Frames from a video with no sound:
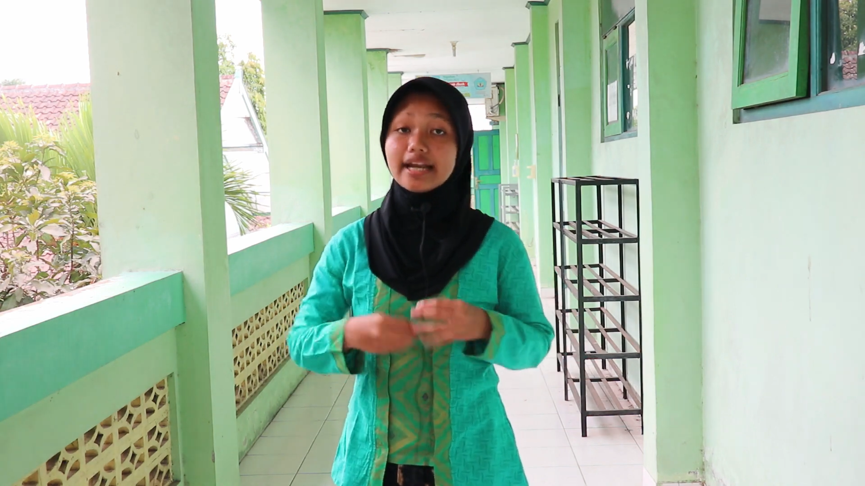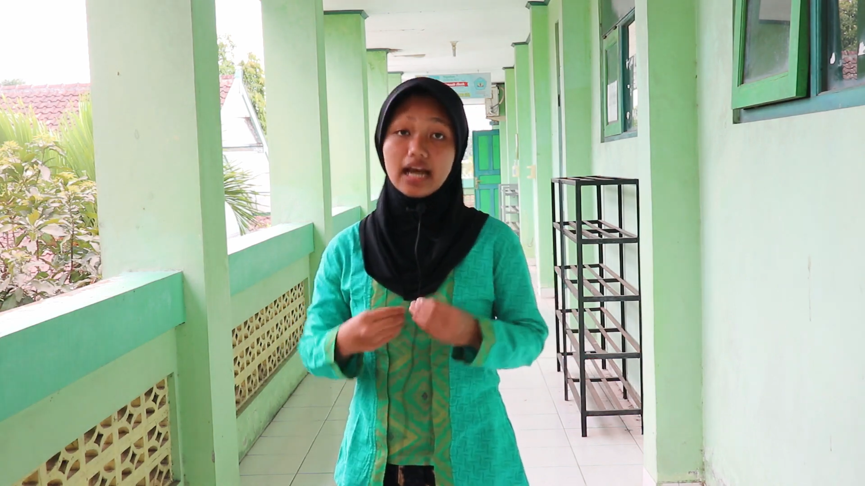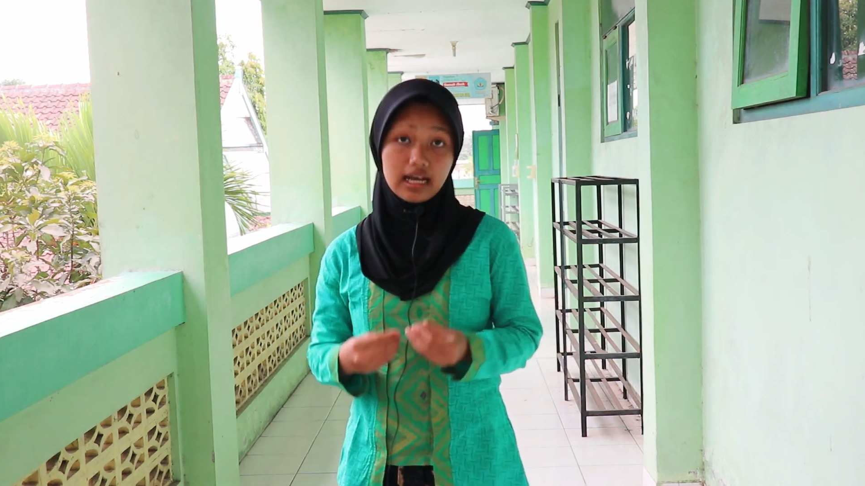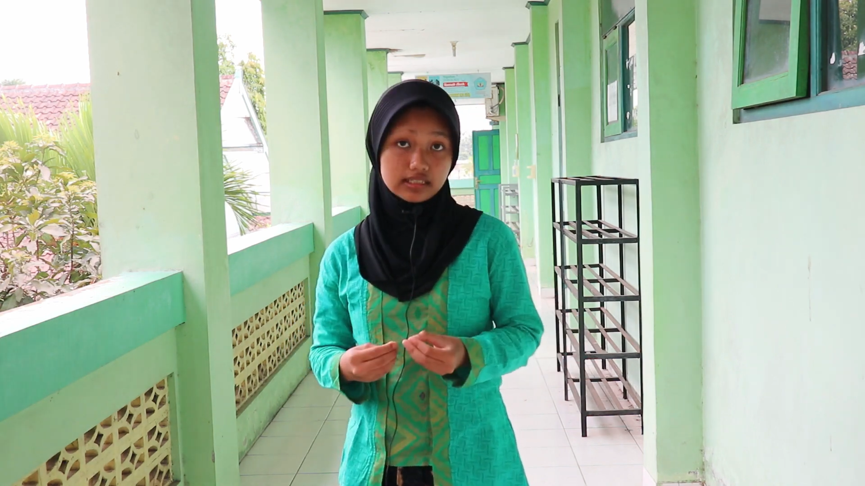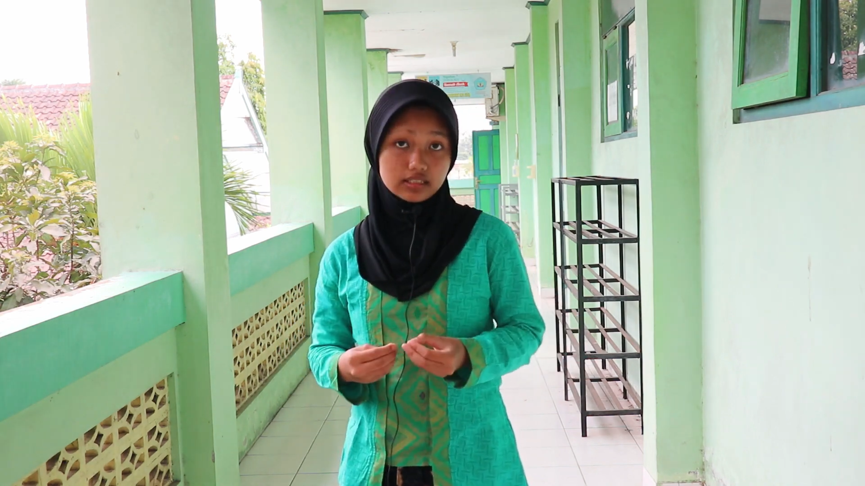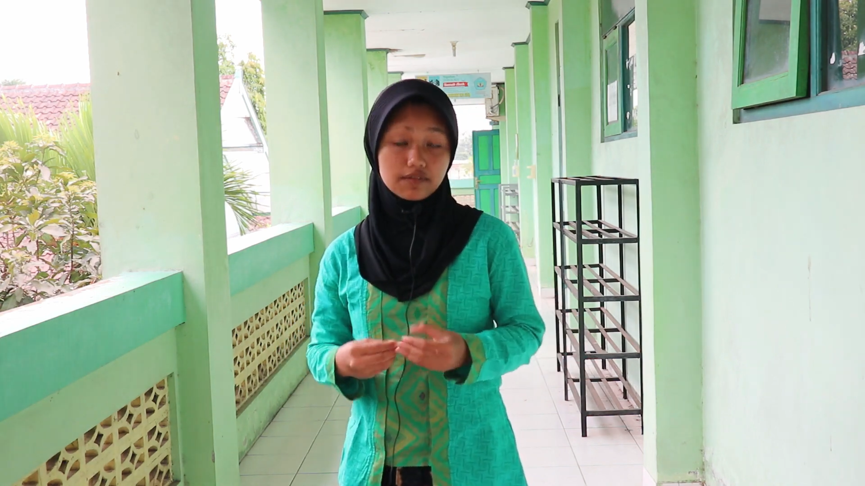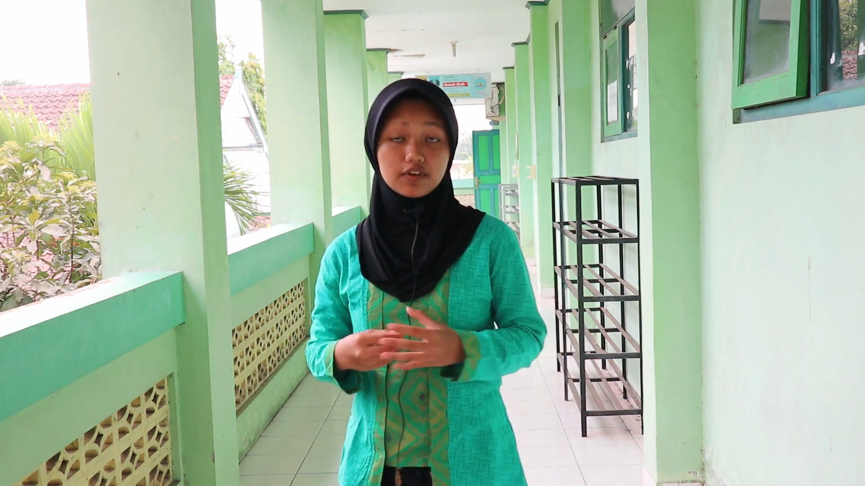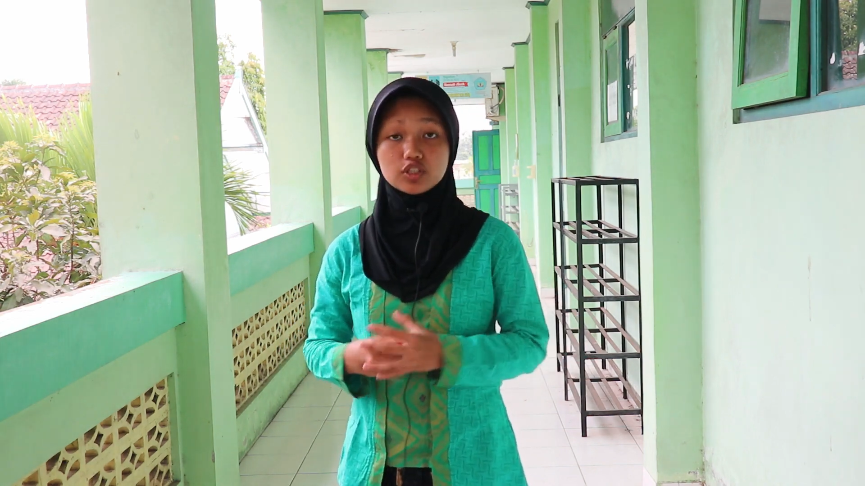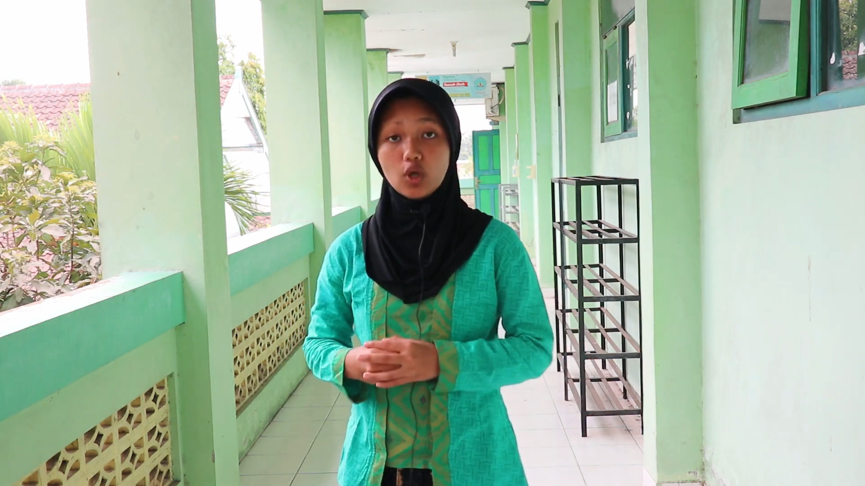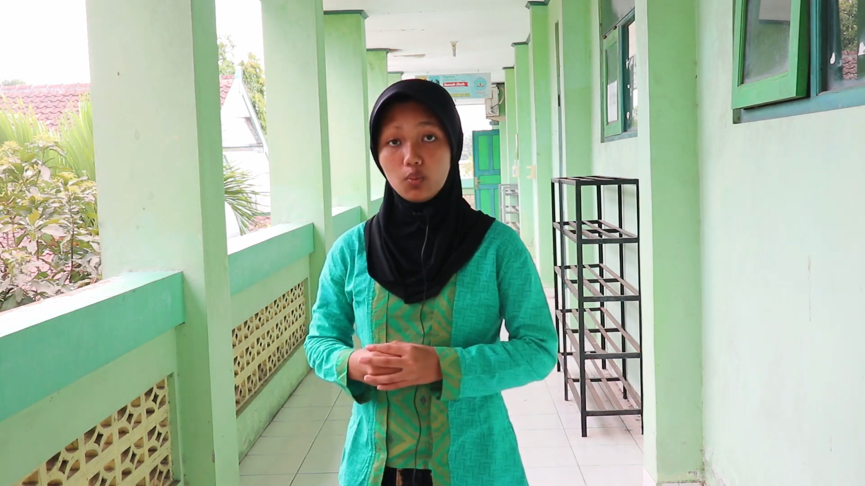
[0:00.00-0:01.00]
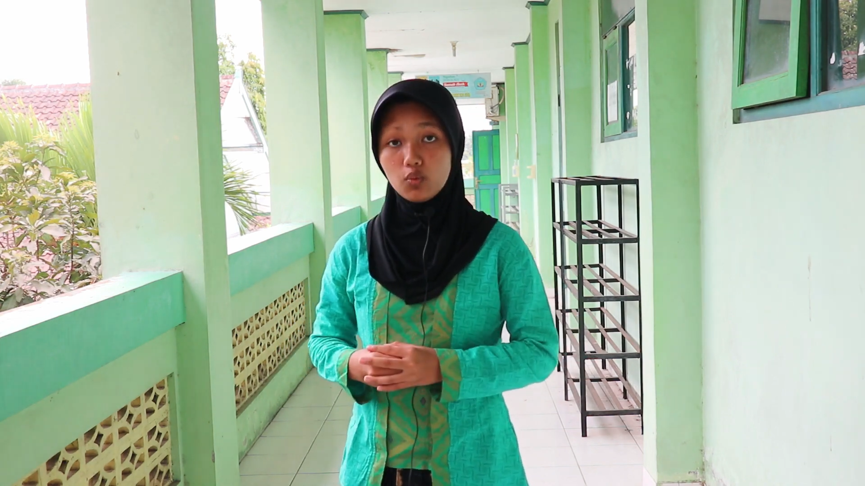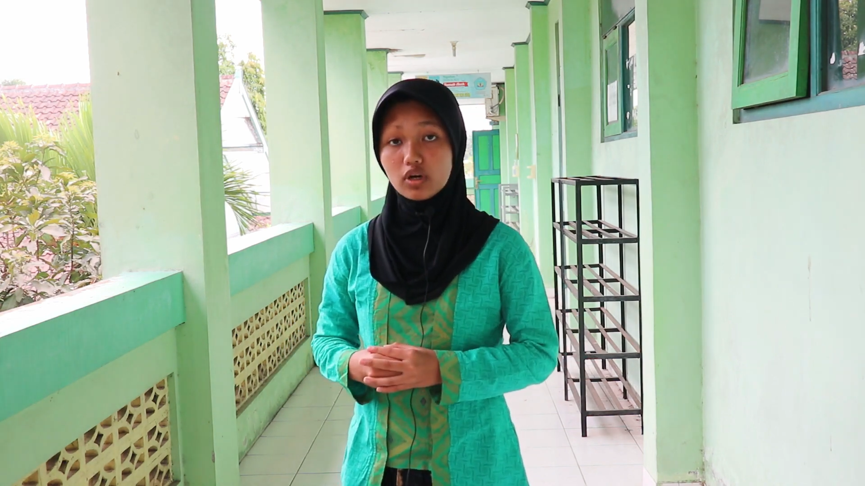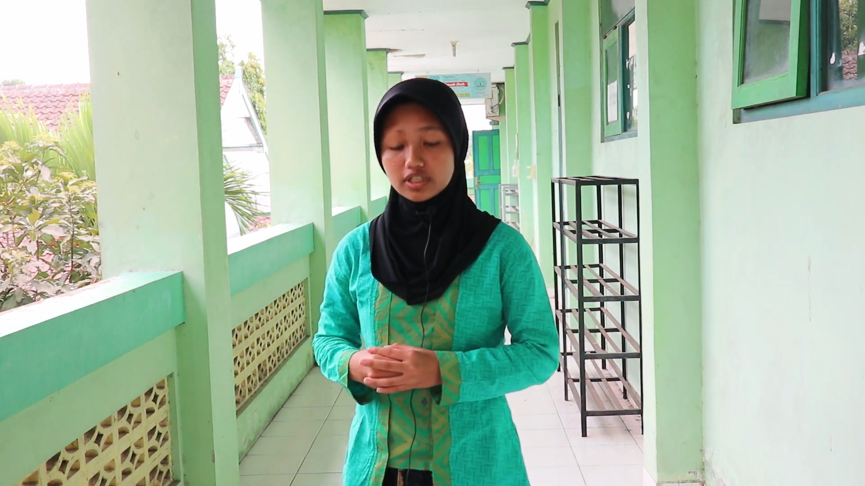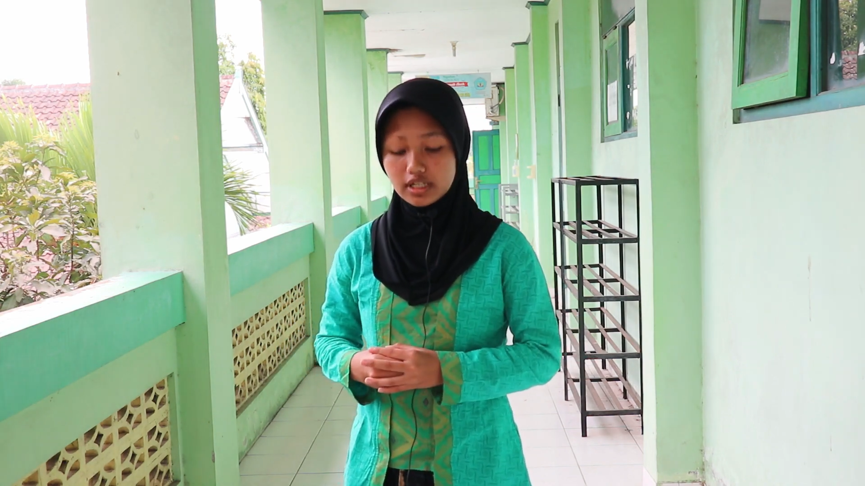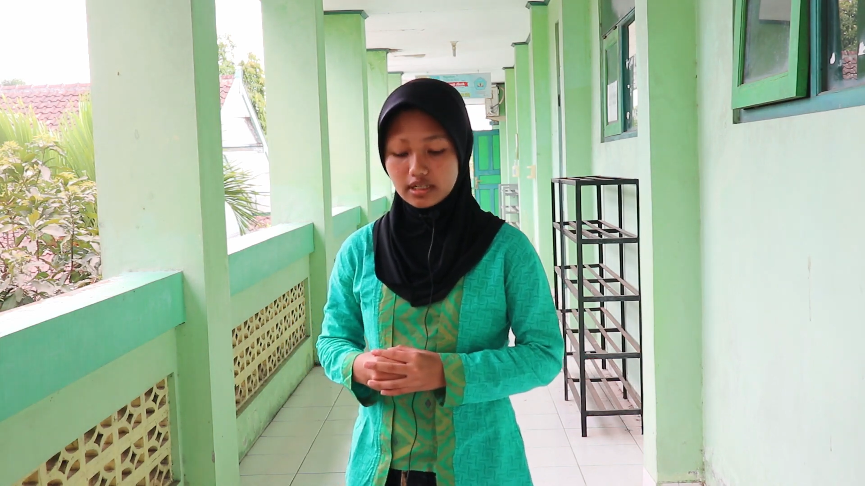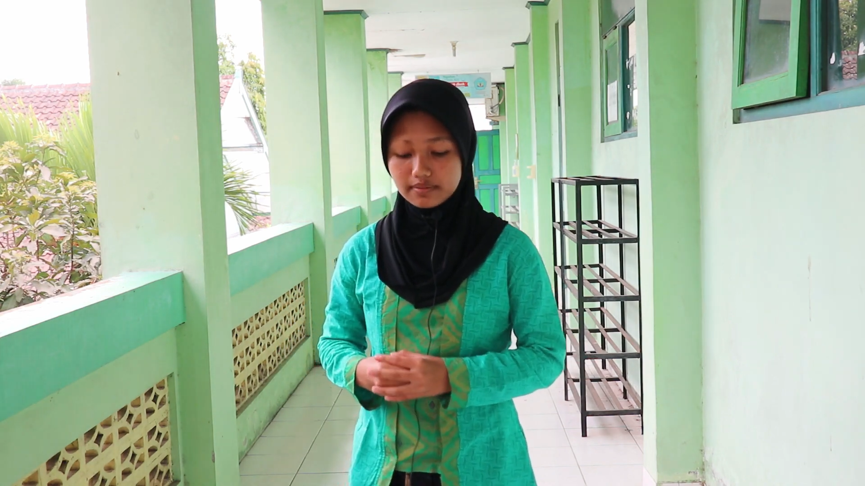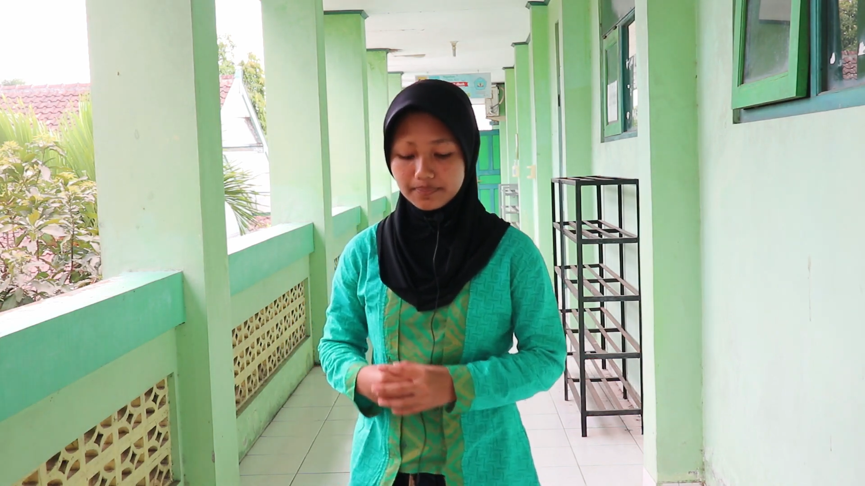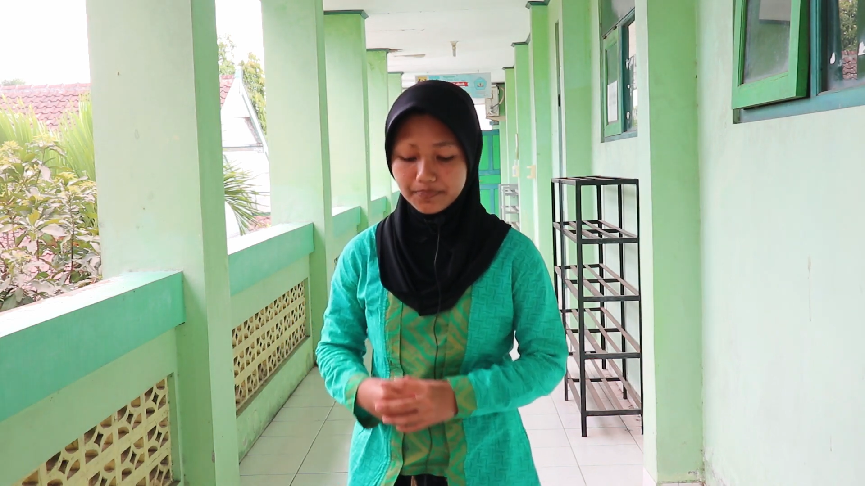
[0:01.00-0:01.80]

and asked for some water.